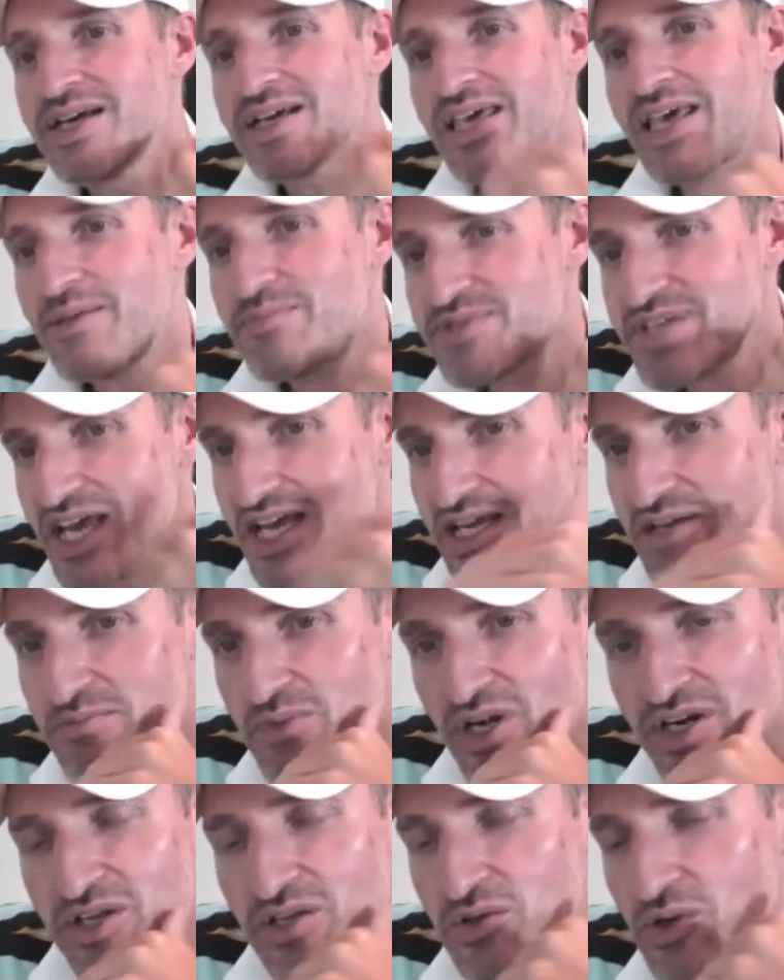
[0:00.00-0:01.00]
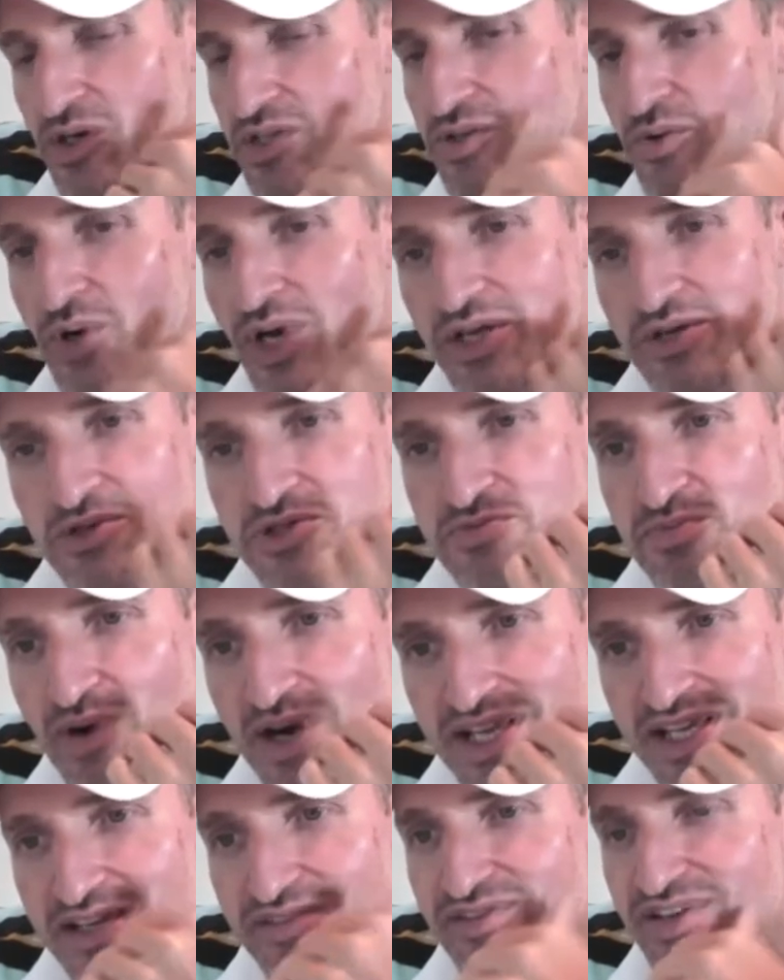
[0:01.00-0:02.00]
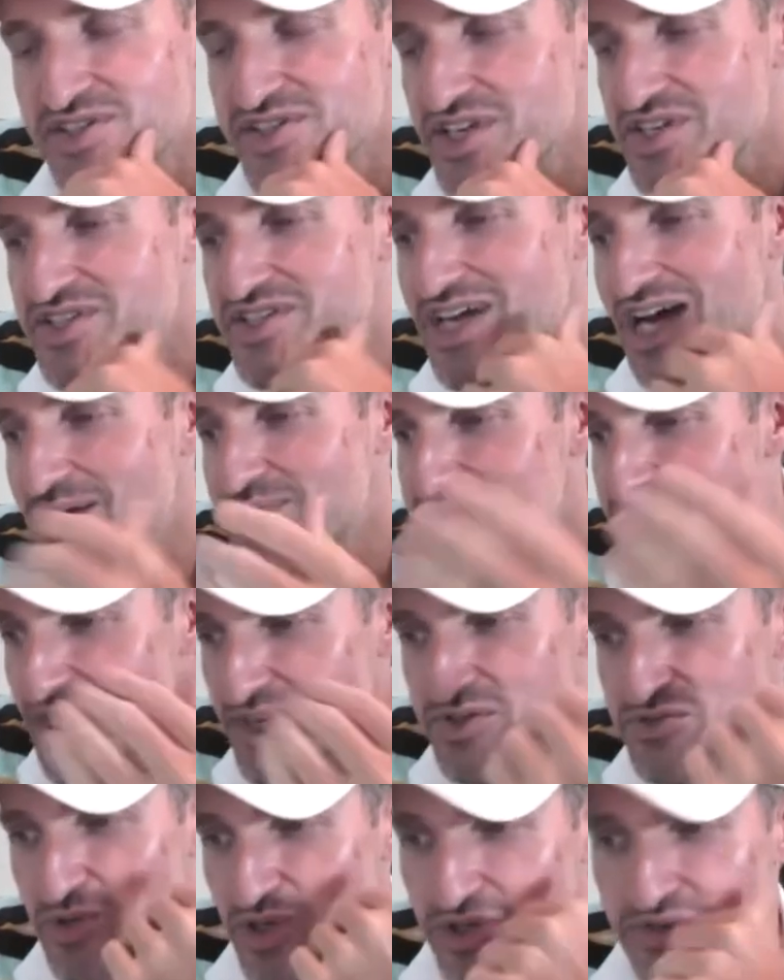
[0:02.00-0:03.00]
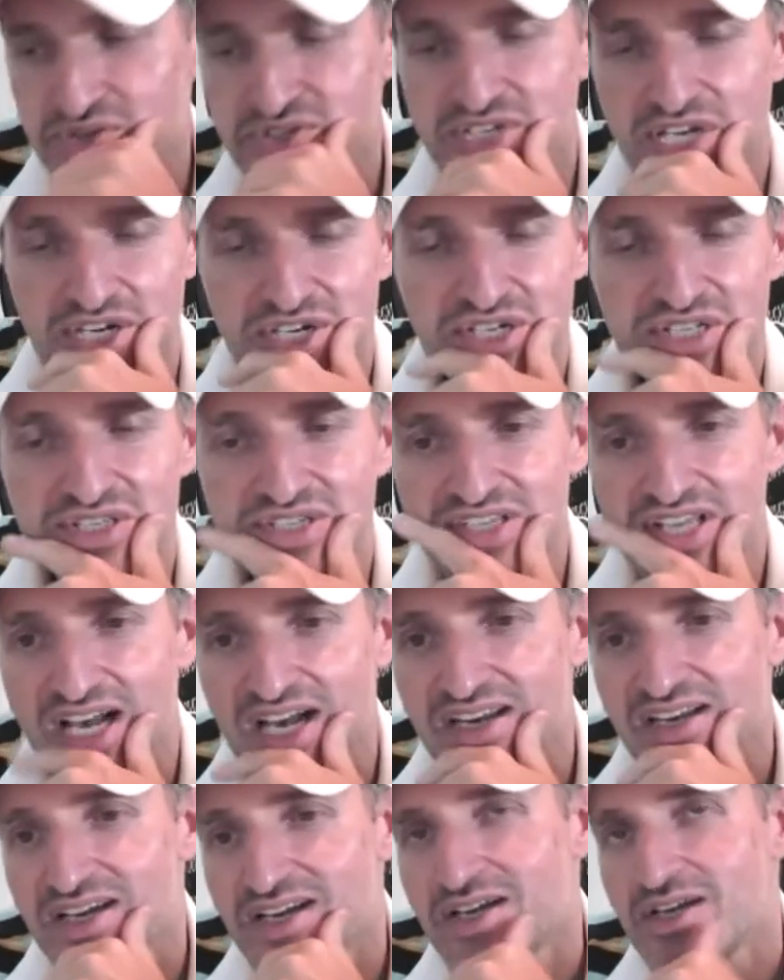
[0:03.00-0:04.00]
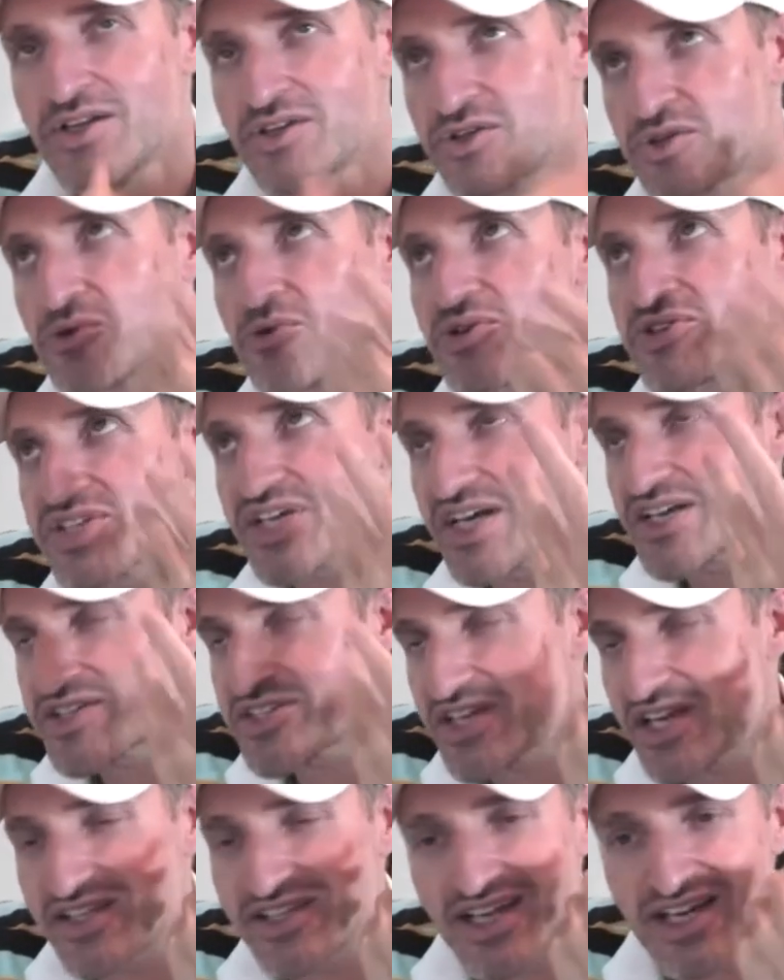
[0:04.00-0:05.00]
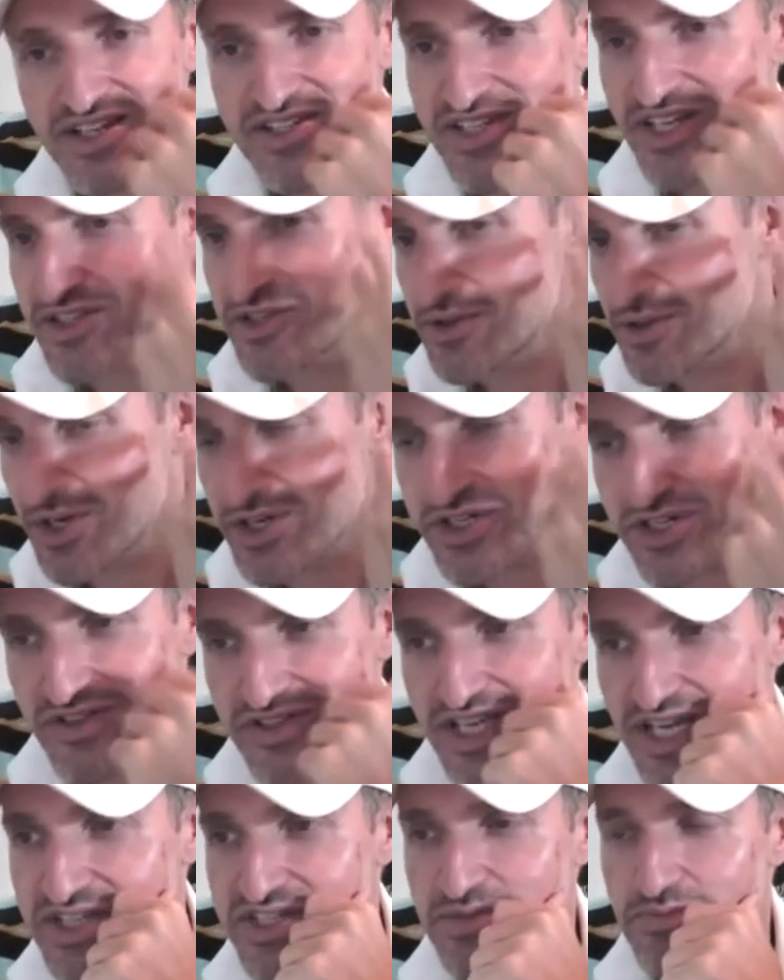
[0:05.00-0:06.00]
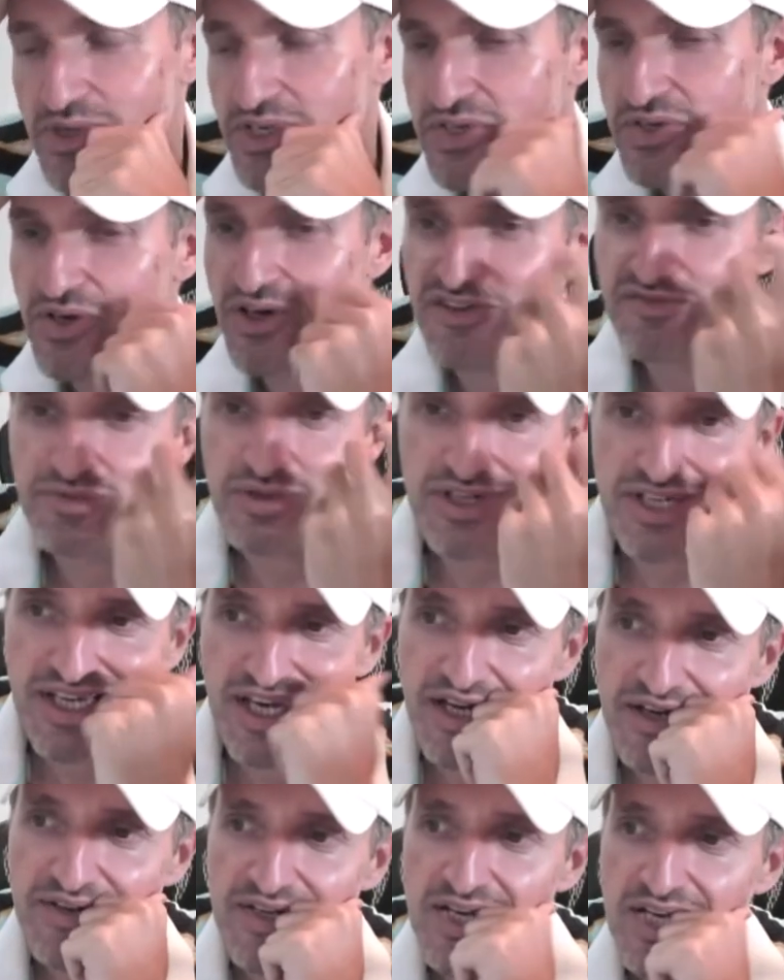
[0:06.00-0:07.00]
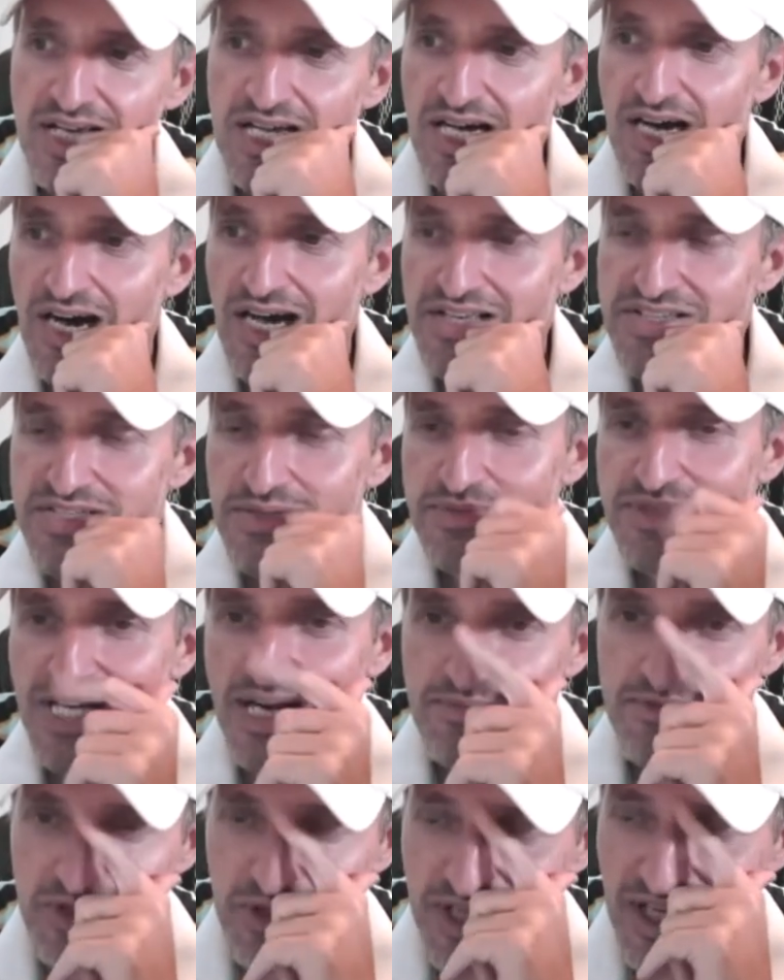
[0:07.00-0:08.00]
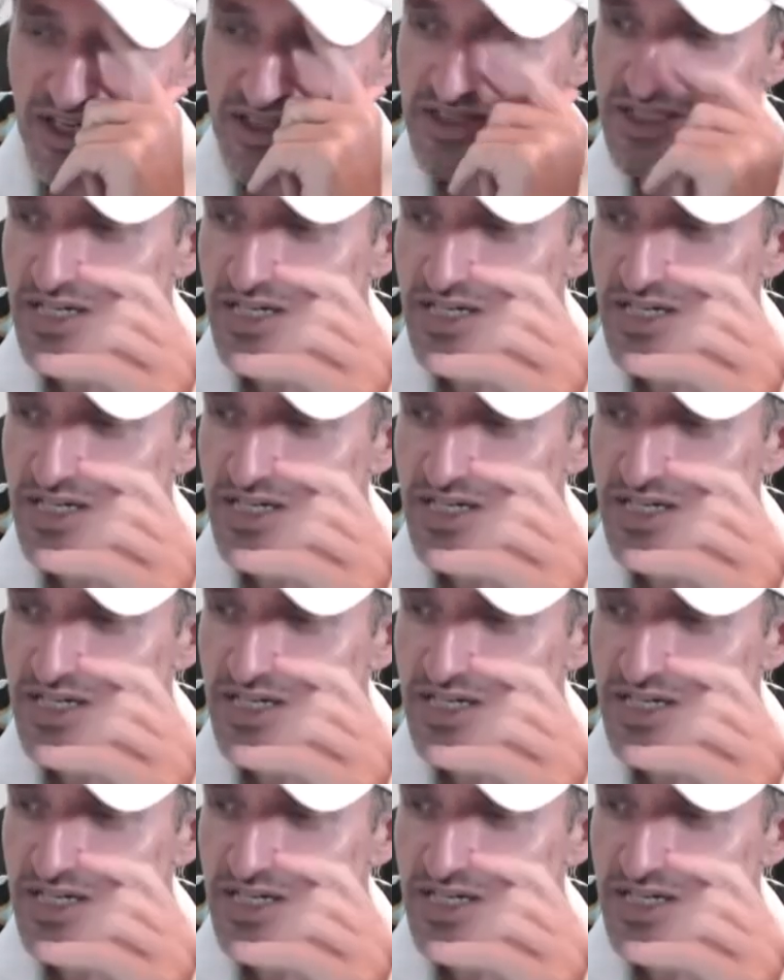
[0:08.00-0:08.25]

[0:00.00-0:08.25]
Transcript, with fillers: Keep taking money along the way. Use break even as I stop. Today is one of those sessions that do as I say, not as I do. I should take some money off. But again, sometimes you get a